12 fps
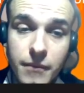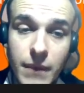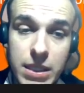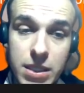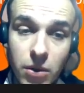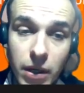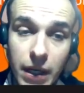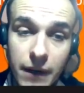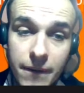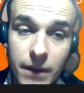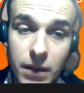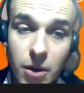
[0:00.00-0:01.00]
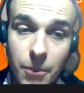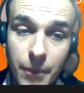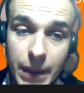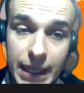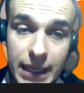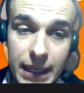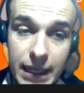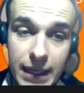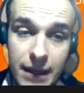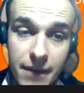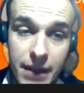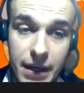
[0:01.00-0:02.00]
So if we'll compare
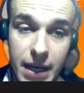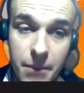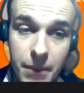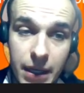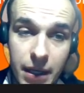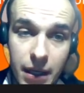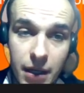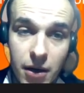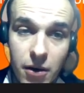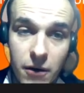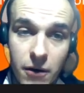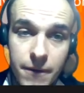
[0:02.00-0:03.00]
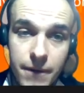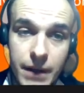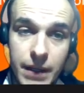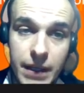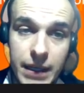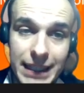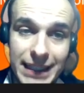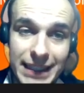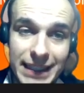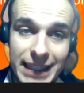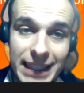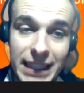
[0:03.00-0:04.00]
the number of
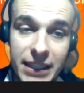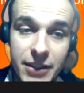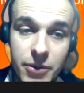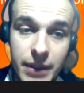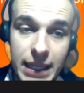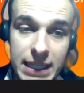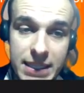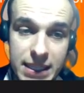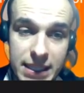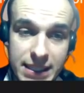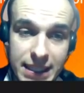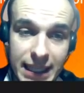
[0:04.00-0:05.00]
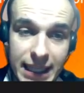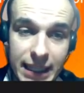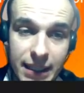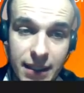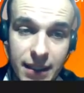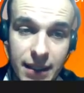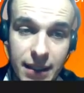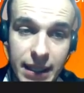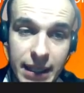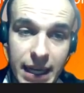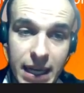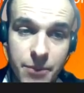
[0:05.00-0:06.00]
daily new cases in
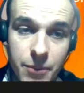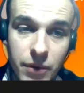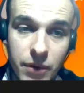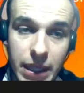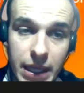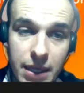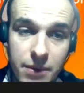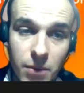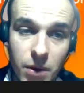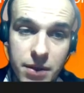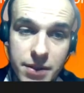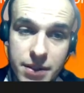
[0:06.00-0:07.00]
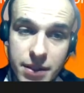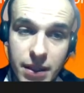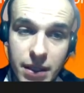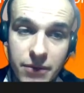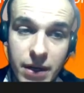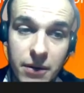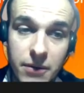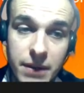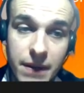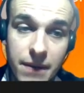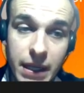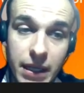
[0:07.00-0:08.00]
April, it was around,
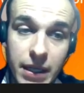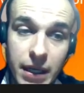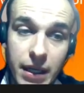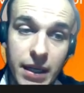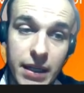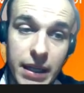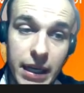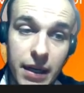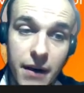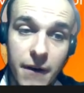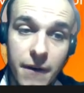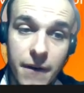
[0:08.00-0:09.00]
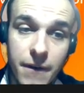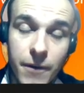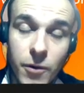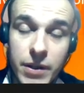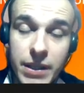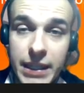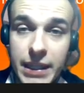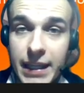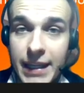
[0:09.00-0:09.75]
I think, like 40,000,